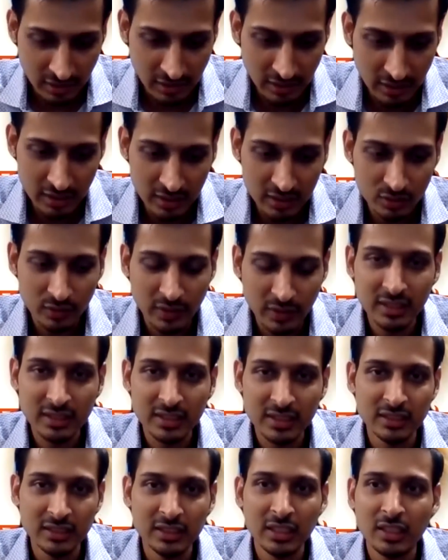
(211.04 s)
it is
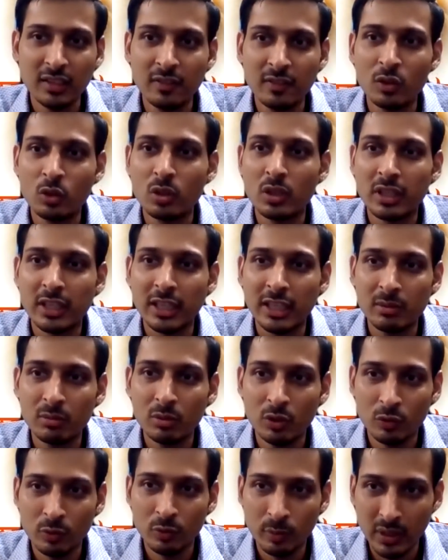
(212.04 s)
sensitive to the time
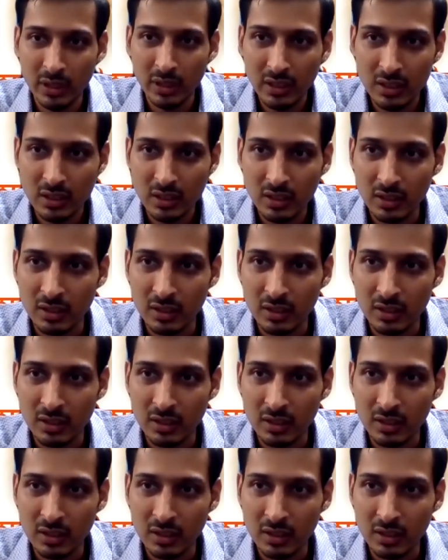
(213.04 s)
of birth.